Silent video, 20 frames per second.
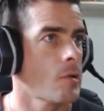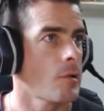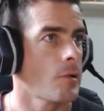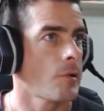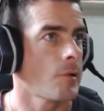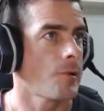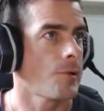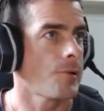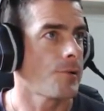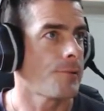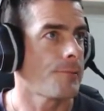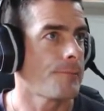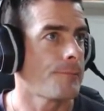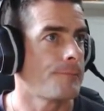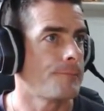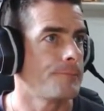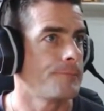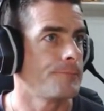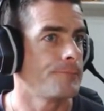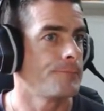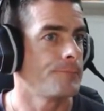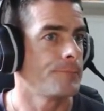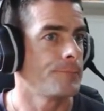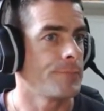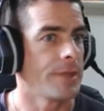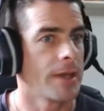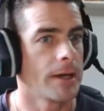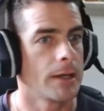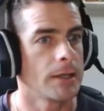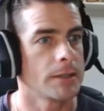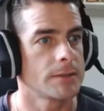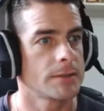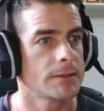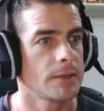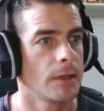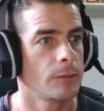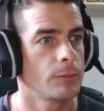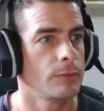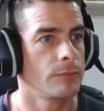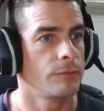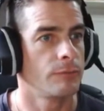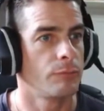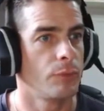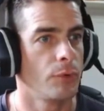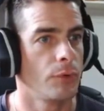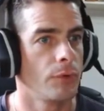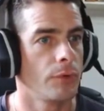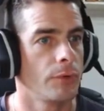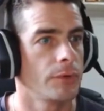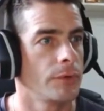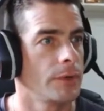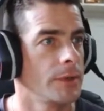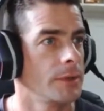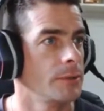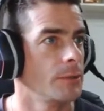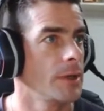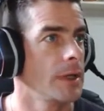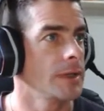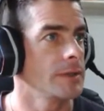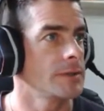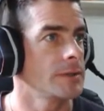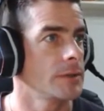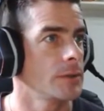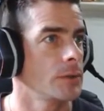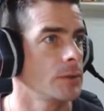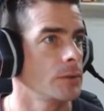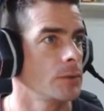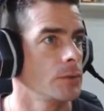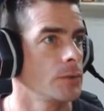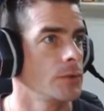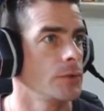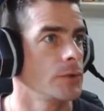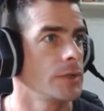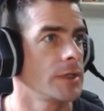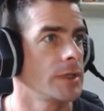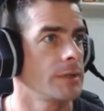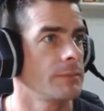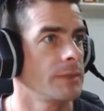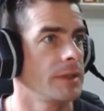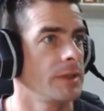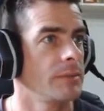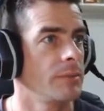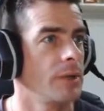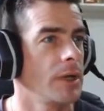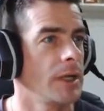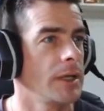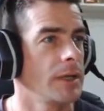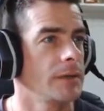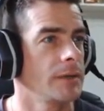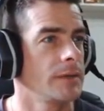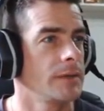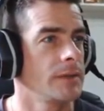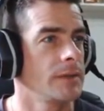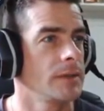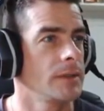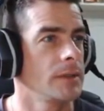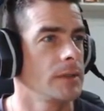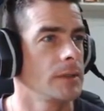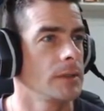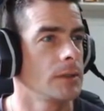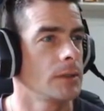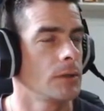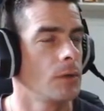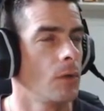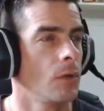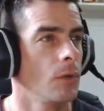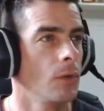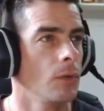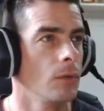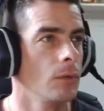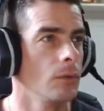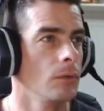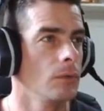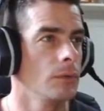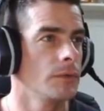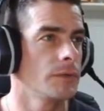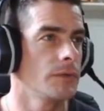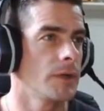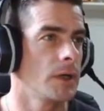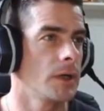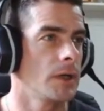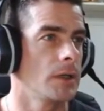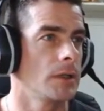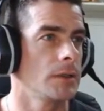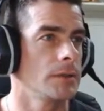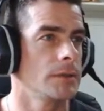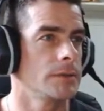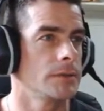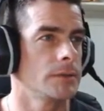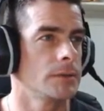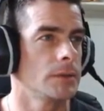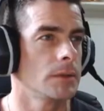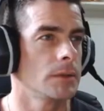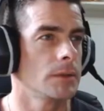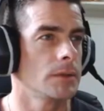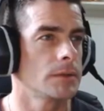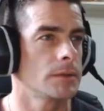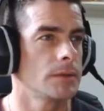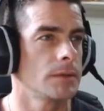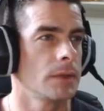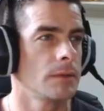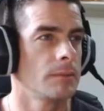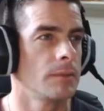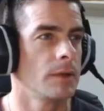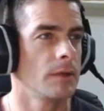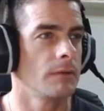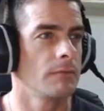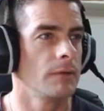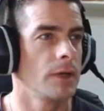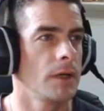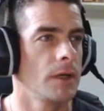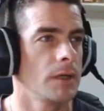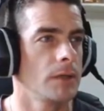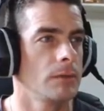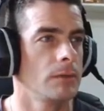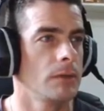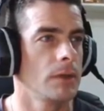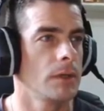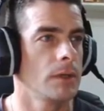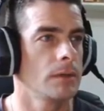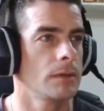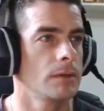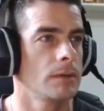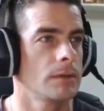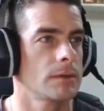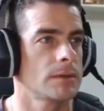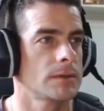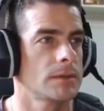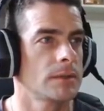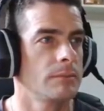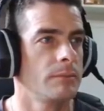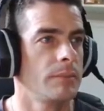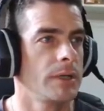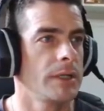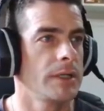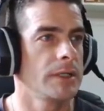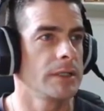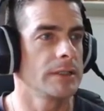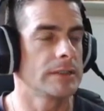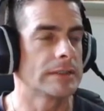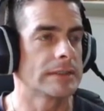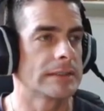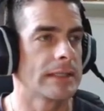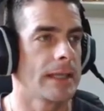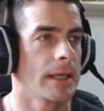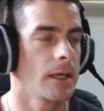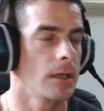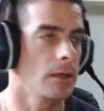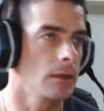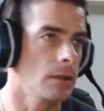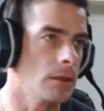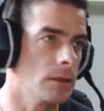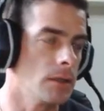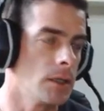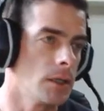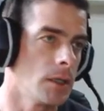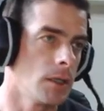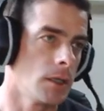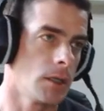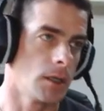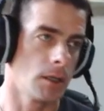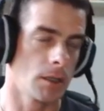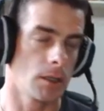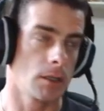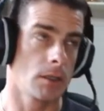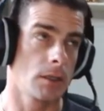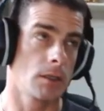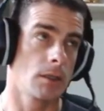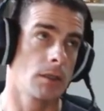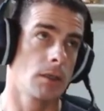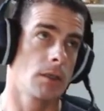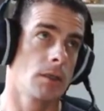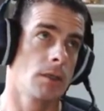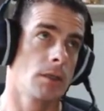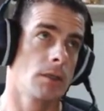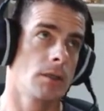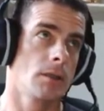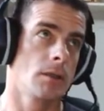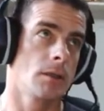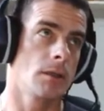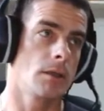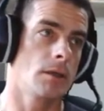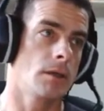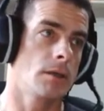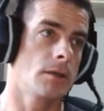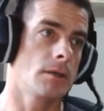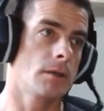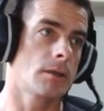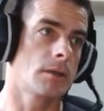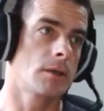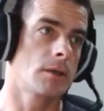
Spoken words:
Yeah, let's start with blur anyway. So you can manipulate the kernel size, sigma value, and the sampling scale. The